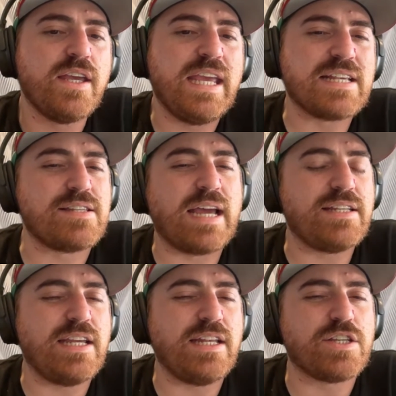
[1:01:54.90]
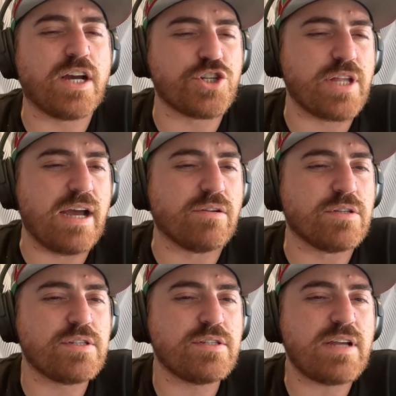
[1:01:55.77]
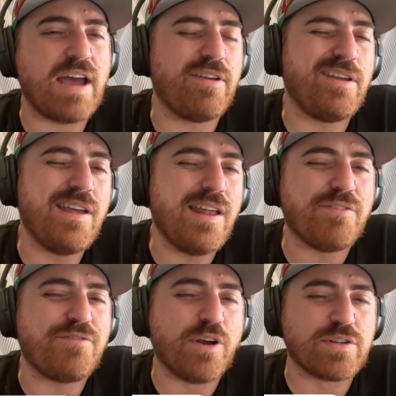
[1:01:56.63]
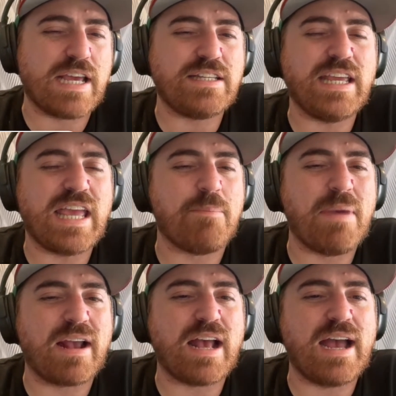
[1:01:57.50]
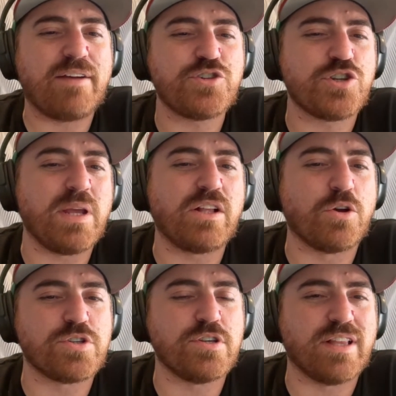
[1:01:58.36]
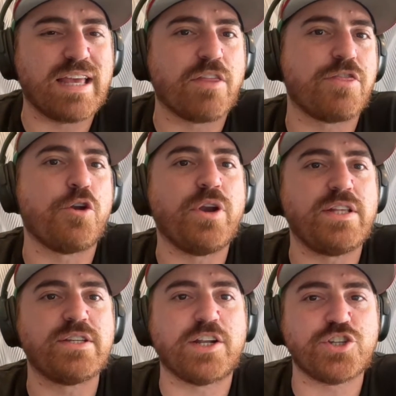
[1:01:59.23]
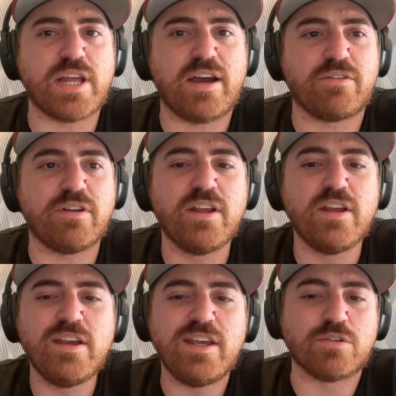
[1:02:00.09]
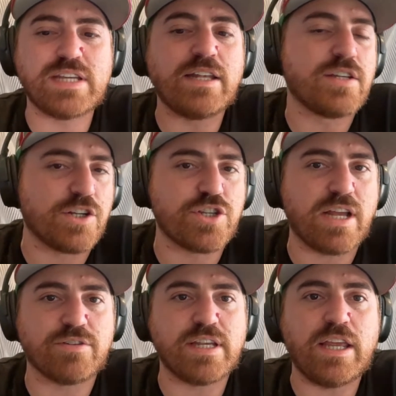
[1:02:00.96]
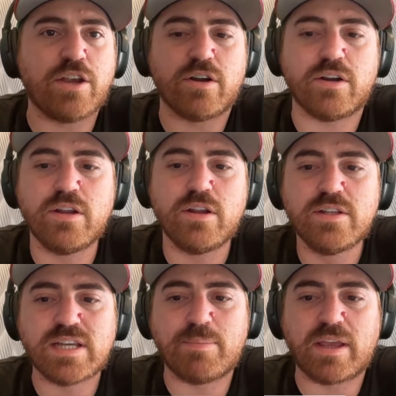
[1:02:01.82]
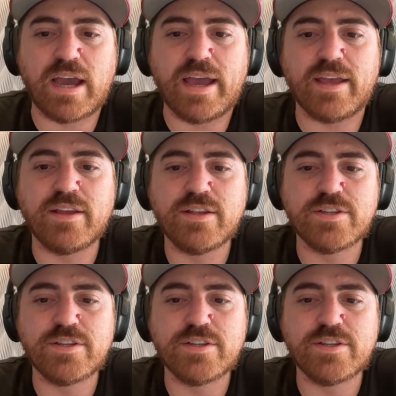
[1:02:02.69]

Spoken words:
he has 19 touchdowns. And it feels like DK Metcalf should be closer to like a 30 touchdown, 10 touchdowns a year type of guy.